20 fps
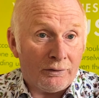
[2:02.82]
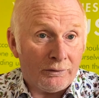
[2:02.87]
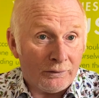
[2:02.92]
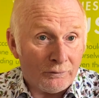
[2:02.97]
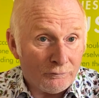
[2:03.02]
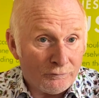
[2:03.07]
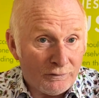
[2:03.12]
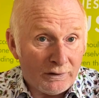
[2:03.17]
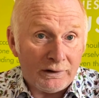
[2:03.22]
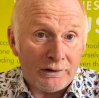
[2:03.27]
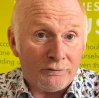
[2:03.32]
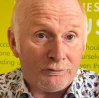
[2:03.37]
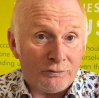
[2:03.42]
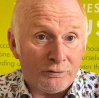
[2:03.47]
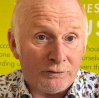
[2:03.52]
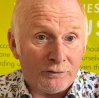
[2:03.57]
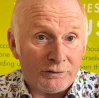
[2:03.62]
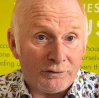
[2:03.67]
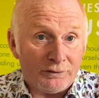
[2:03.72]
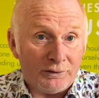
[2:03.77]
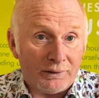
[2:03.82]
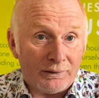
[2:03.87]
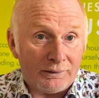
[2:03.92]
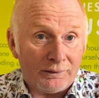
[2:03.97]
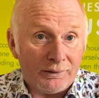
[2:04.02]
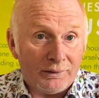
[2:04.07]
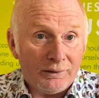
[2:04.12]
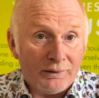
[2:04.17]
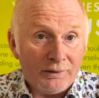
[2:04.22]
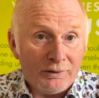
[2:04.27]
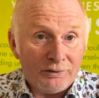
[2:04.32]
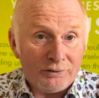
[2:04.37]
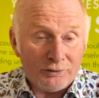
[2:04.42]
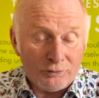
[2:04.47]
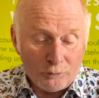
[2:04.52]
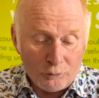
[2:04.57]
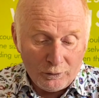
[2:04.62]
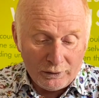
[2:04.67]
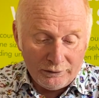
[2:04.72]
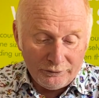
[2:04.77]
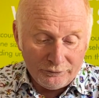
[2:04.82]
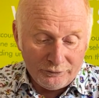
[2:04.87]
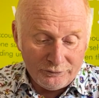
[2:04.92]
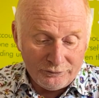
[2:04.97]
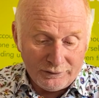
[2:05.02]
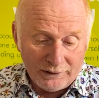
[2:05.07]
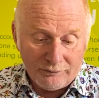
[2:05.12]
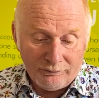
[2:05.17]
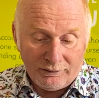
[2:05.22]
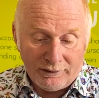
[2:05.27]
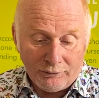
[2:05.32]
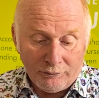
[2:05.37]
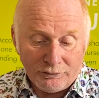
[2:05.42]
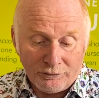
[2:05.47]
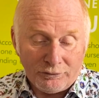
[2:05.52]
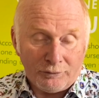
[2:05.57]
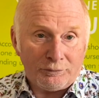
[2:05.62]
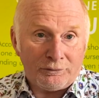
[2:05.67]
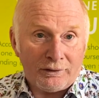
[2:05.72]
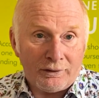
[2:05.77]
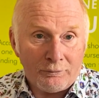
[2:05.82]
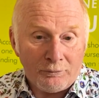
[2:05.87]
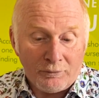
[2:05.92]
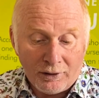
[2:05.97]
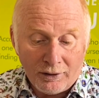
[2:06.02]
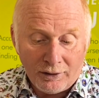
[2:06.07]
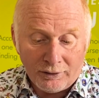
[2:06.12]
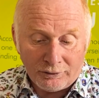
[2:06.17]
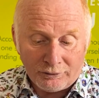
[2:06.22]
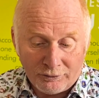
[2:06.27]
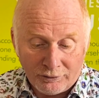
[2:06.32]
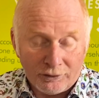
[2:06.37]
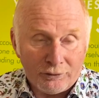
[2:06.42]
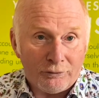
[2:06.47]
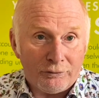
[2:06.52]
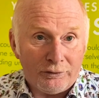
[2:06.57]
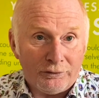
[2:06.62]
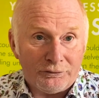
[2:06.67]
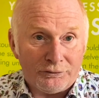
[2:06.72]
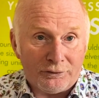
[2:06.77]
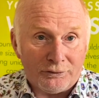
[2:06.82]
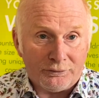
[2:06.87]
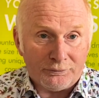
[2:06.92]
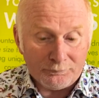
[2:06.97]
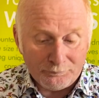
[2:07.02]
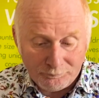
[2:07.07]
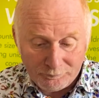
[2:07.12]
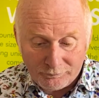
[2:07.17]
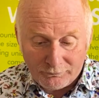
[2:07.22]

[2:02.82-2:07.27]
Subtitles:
on the very first day. So well done, David. He was up to the mark, got it all done.